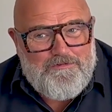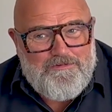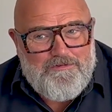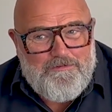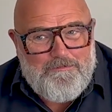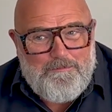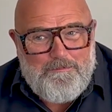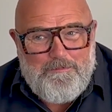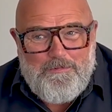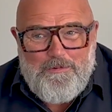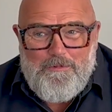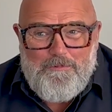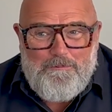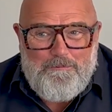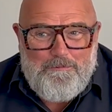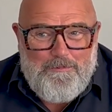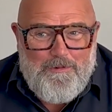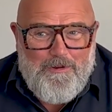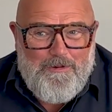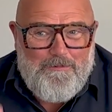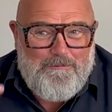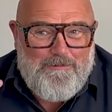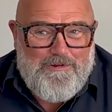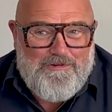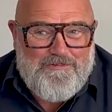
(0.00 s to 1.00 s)
to
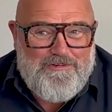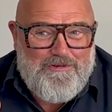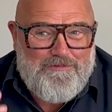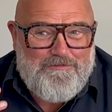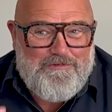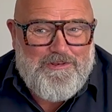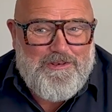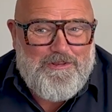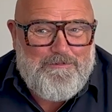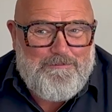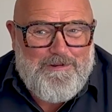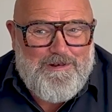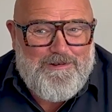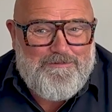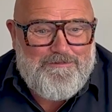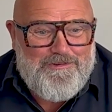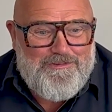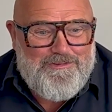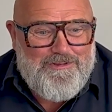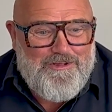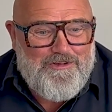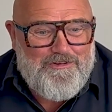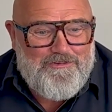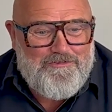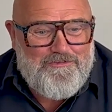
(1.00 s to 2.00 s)
plonk myself in the middle of a
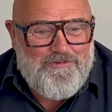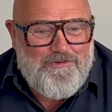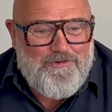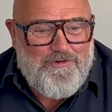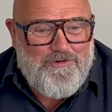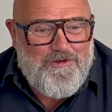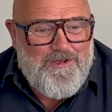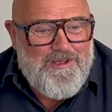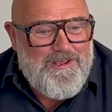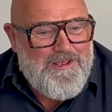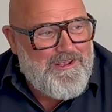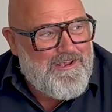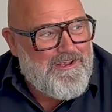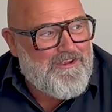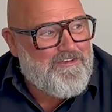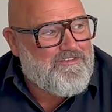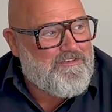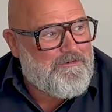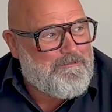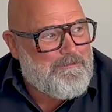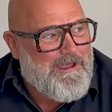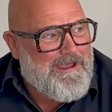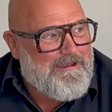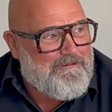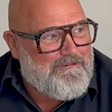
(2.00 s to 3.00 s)
dance floor, it's the
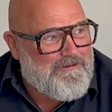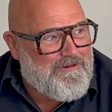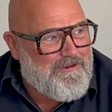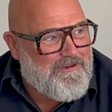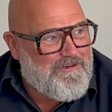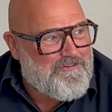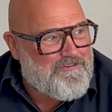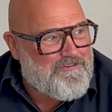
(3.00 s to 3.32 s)
Paradise